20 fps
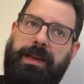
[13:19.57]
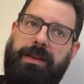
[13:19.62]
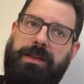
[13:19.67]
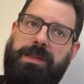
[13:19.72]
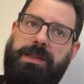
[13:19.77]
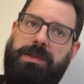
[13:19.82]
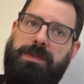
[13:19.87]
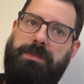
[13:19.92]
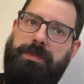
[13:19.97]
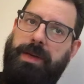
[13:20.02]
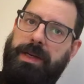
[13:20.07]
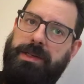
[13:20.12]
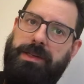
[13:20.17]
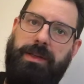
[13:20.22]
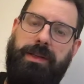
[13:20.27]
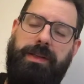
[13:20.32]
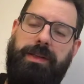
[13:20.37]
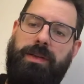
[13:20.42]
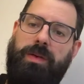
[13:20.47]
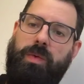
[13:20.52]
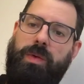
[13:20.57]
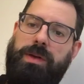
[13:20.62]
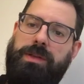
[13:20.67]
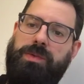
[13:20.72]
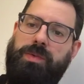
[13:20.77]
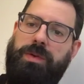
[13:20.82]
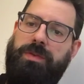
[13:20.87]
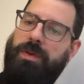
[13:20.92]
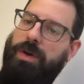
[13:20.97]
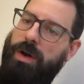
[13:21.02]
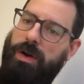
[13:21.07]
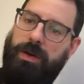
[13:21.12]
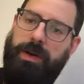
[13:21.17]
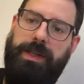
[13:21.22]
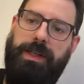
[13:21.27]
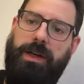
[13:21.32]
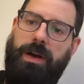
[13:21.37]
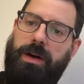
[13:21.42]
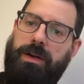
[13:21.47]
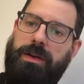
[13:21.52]
especially the ones we've
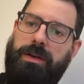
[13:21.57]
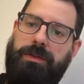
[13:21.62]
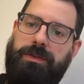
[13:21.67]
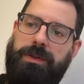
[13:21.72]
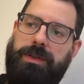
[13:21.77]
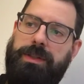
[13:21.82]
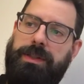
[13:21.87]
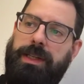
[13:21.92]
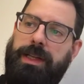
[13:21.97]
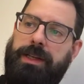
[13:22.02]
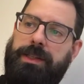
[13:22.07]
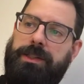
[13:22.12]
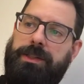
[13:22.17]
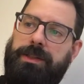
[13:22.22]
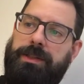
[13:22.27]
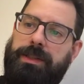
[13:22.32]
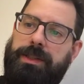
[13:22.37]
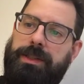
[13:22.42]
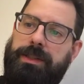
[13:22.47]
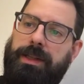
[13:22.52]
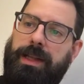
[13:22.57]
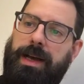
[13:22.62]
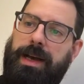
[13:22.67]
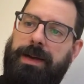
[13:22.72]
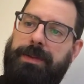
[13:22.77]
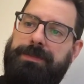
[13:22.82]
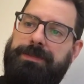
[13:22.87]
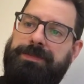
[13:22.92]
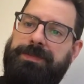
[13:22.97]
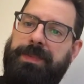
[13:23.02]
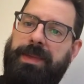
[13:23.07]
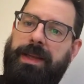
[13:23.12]
already gone over in lecture and in lab,